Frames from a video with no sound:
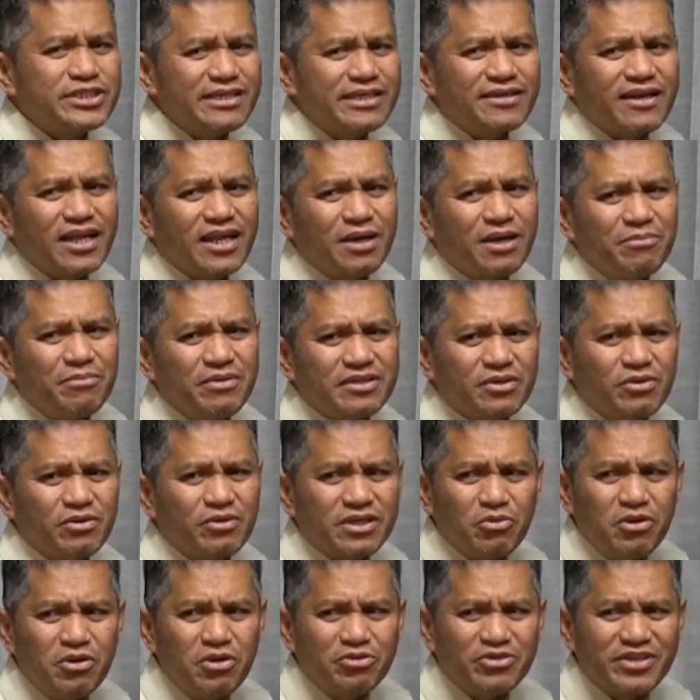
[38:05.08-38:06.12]
What are we looking
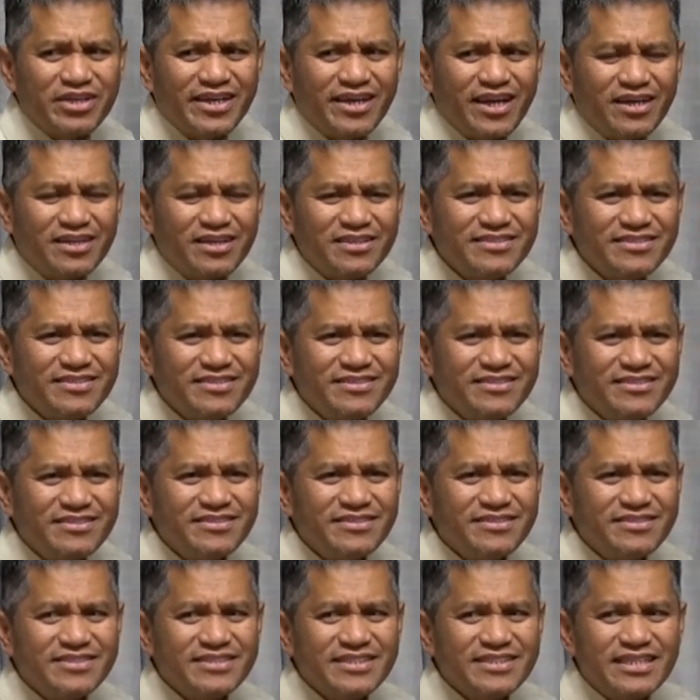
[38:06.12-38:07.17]
here? Natural.
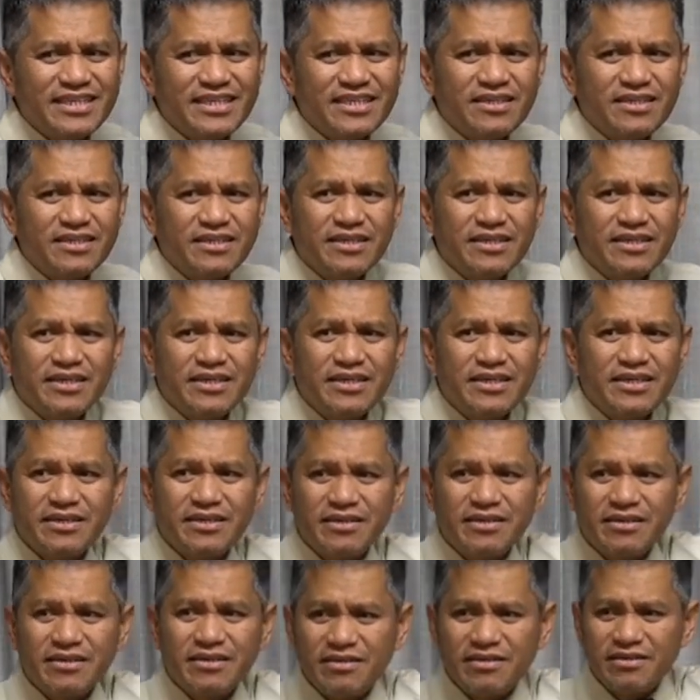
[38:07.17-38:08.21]

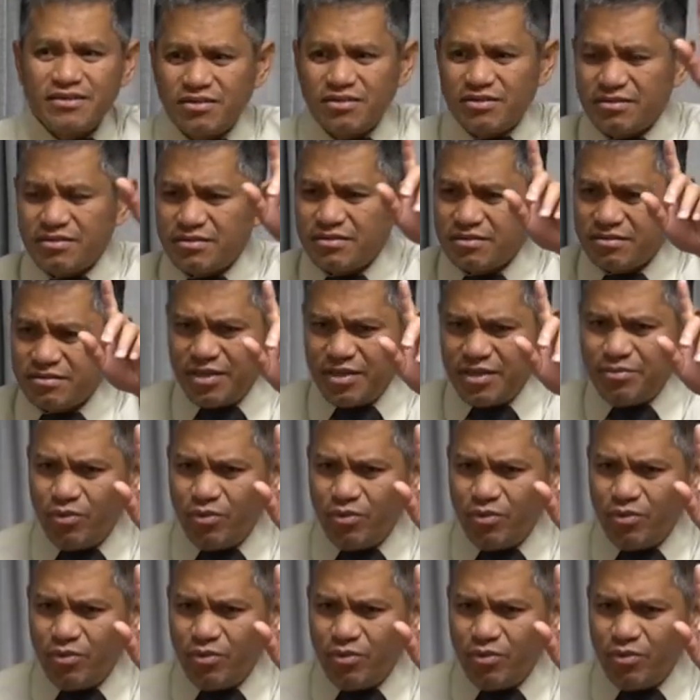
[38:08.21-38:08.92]
Tell me one thing.